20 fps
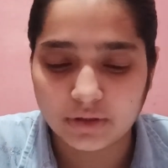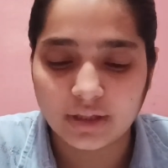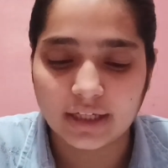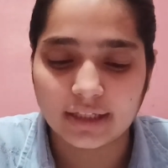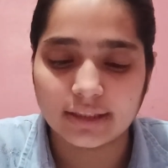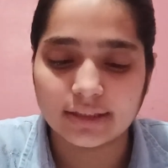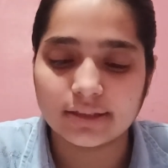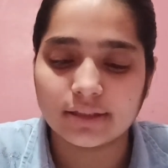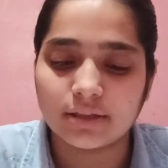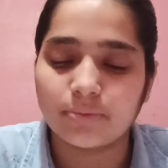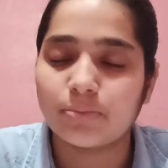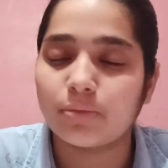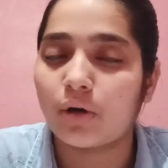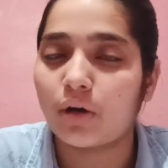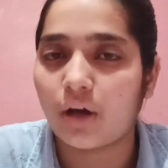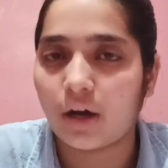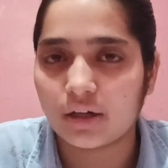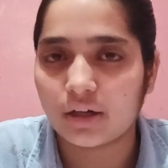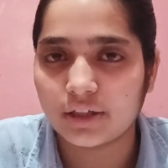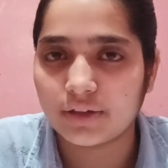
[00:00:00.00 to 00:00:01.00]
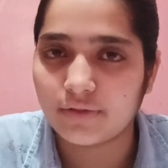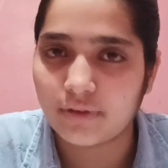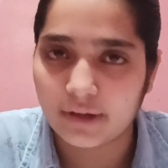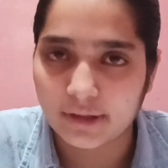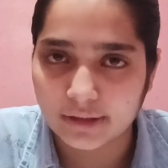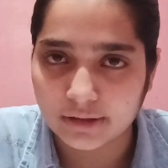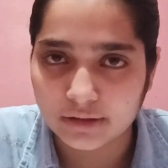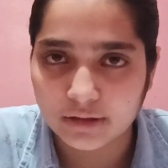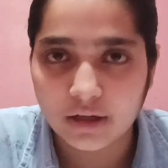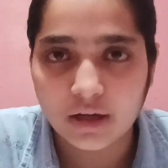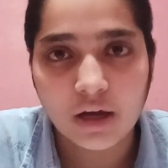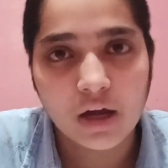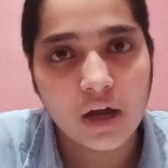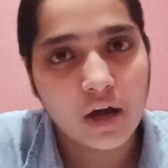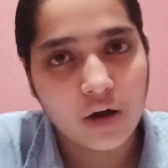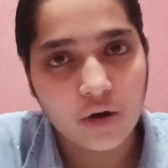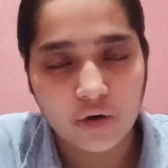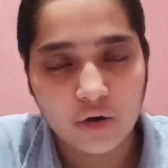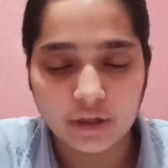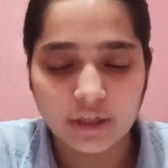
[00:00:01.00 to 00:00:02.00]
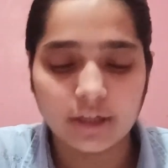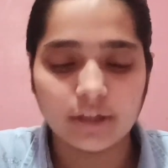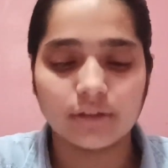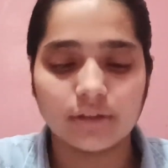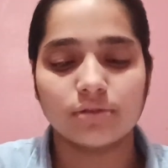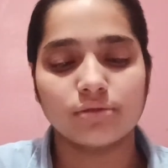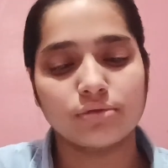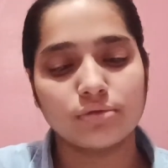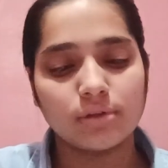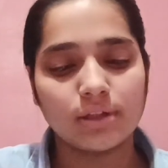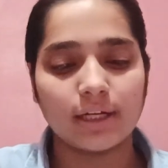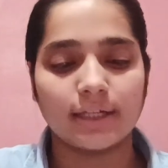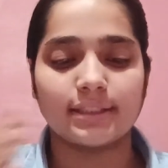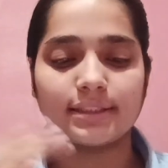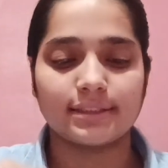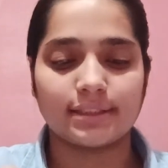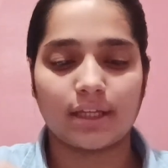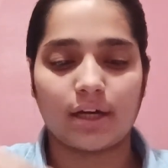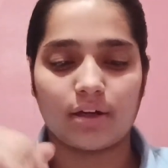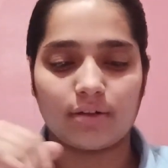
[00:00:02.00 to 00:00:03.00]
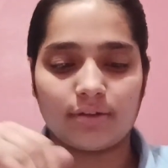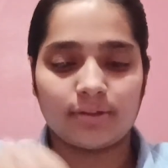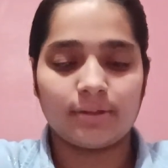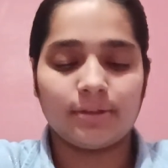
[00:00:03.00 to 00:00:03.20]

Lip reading: that is Reproductive Health. Okay, so let's start.